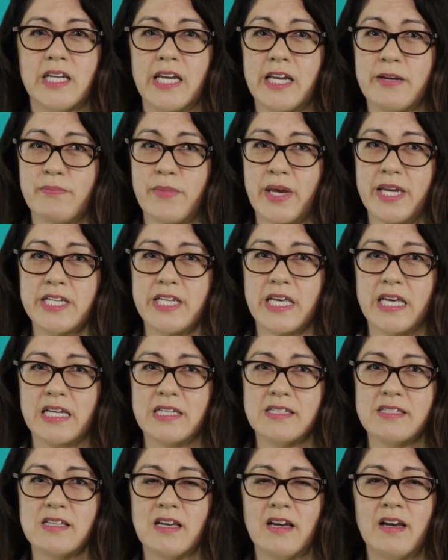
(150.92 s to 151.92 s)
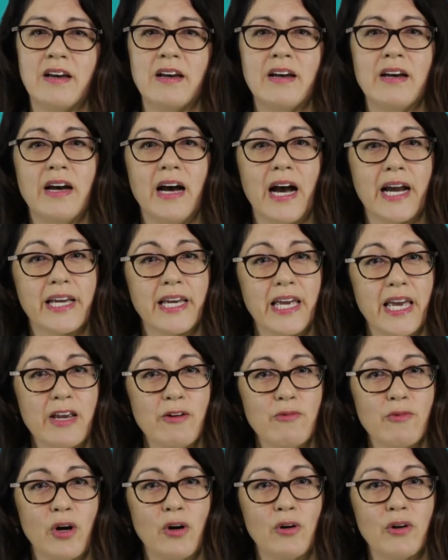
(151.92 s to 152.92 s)
In meetings, a key
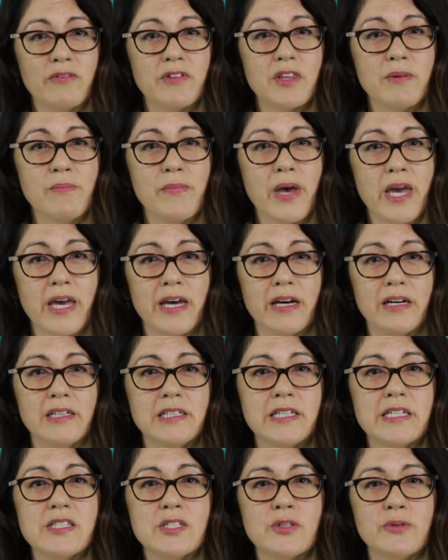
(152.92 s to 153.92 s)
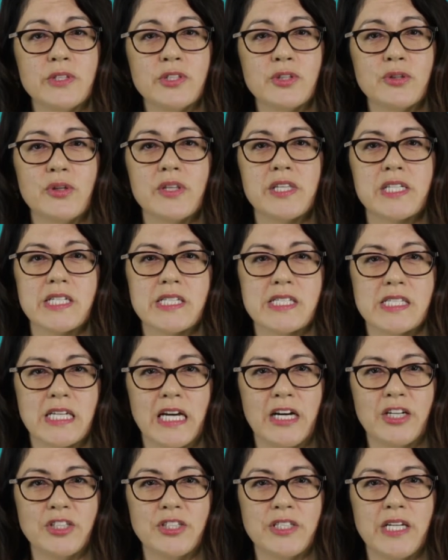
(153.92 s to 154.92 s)
role of the Mayor is to ensure that
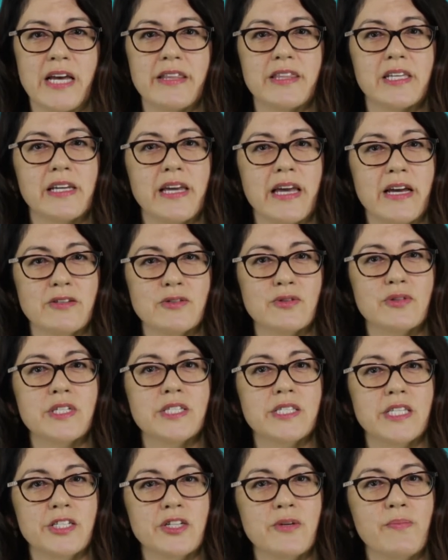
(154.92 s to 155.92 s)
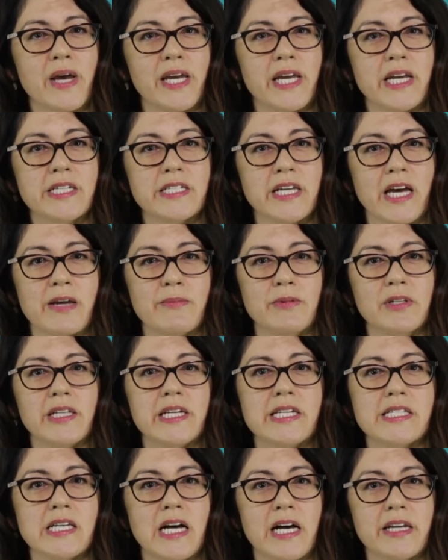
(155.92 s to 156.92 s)
discussion at the Council decision making table
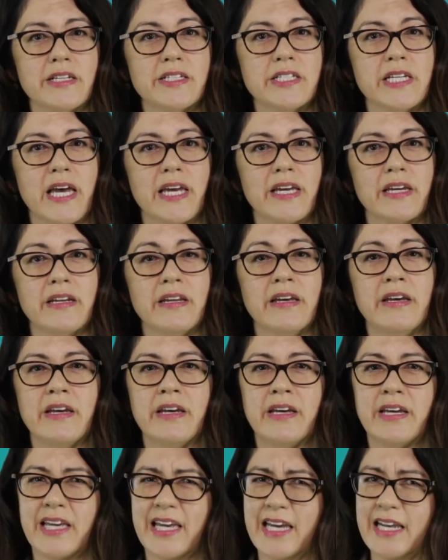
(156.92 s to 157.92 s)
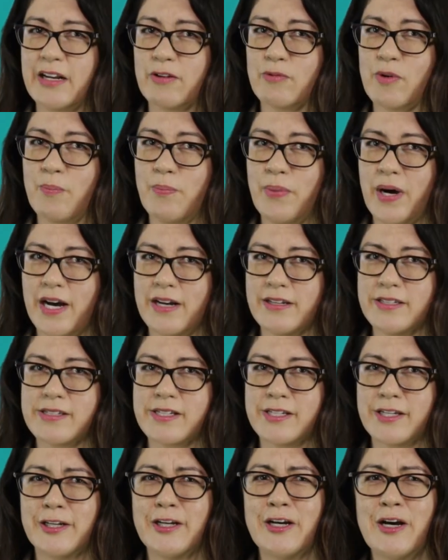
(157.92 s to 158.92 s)
is undertaken in a
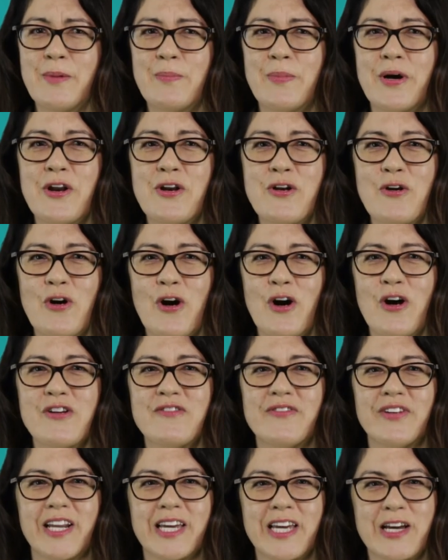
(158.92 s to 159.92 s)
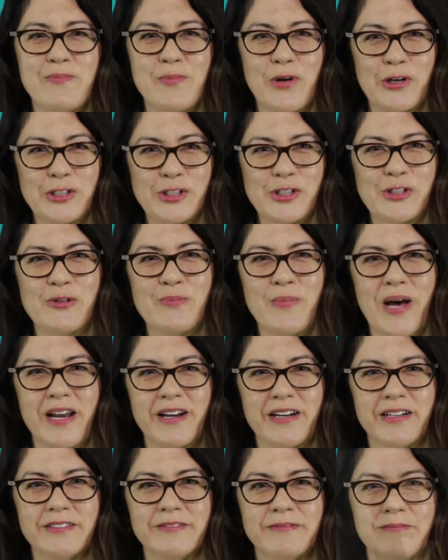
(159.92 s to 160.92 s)
robust but not overly emotional
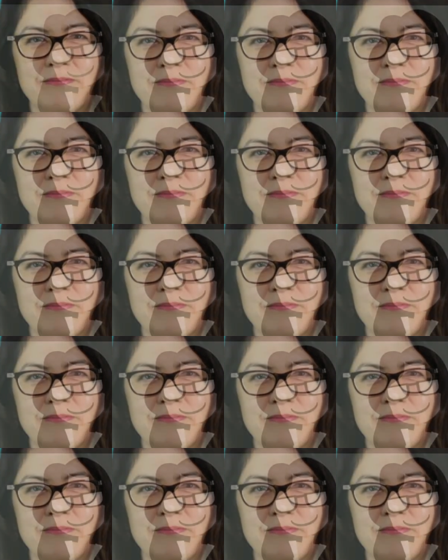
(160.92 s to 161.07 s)
manner.